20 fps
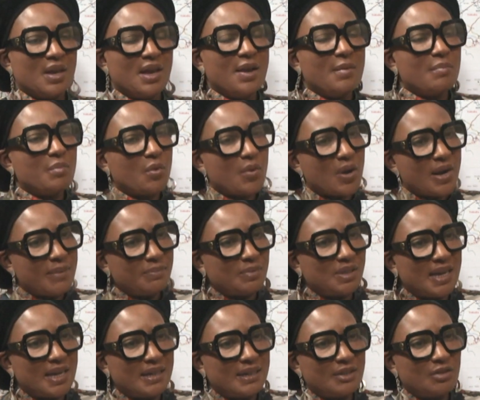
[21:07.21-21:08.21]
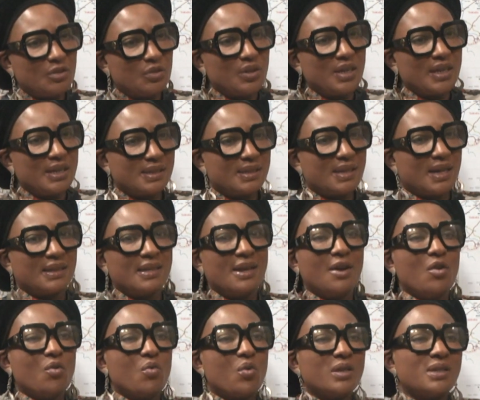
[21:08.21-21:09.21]
But what I'm telling you is that
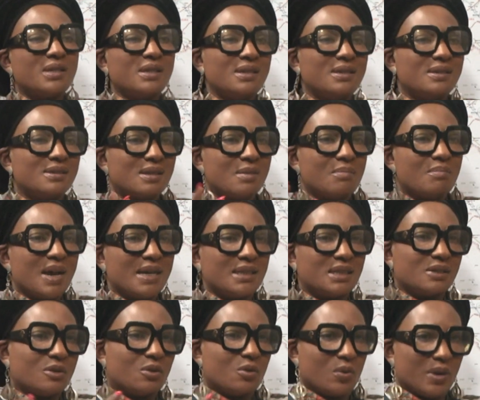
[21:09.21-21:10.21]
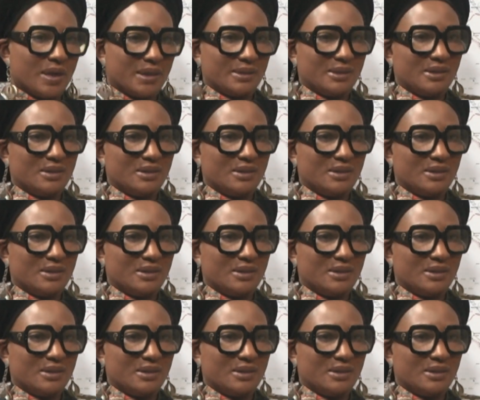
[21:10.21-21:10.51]
what is the magic wine